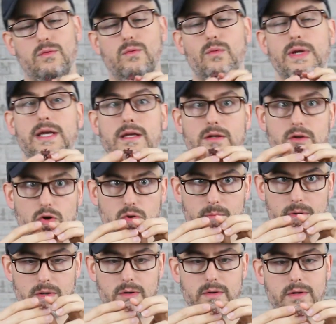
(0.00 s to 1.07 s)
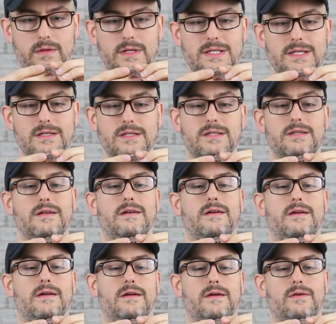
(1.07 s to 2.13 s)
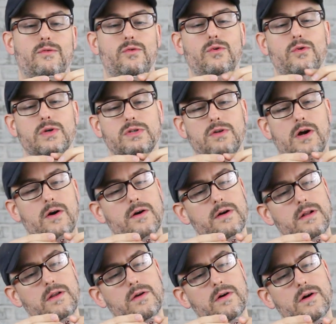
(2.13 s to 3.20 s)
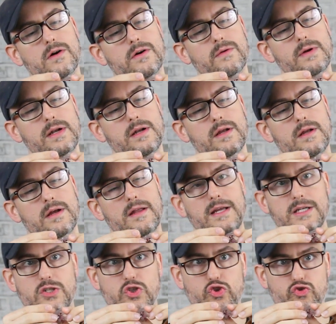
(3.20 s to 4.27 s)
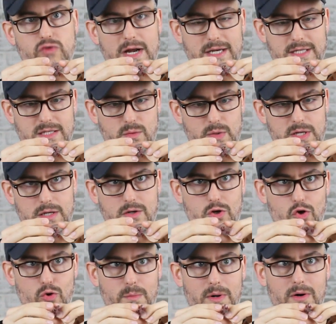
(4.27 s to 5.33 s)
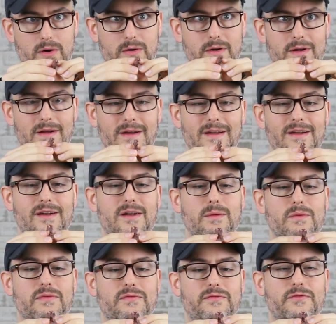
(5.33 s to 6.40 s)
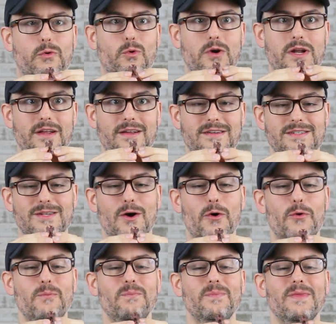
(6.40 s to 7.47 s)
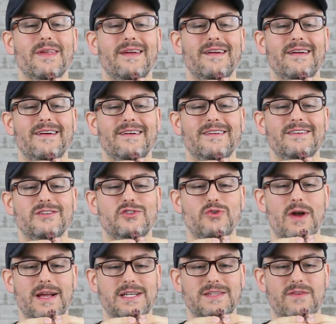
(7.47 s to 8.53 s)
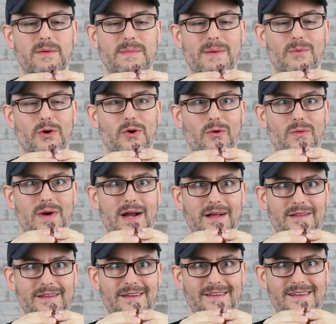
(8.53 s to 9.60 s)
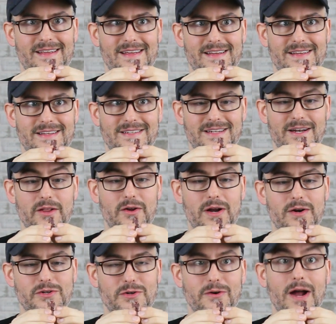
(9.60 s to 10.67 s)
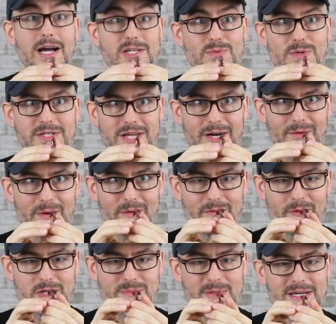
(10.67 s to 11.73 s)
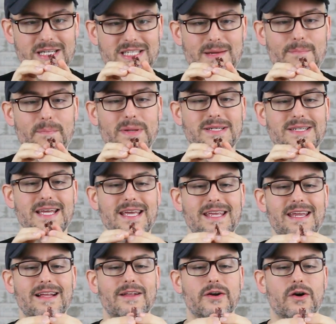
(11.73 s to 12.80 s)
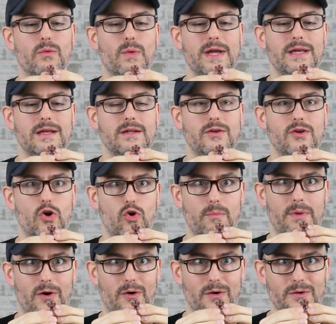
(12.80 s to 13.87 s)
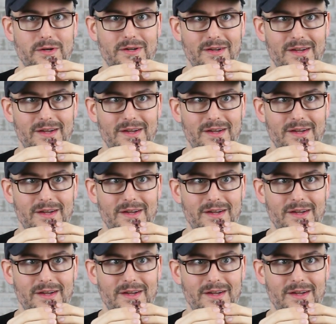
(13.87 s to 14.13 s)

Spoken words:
winged kobold. And this is, ooh, it's a little hard to read. I think it's Trex, the winged kobold, number 40. So Trex, if I remember correctly, is another character in Icewind Dale Rime of the Frostmaiden. He's a particular winged kobold,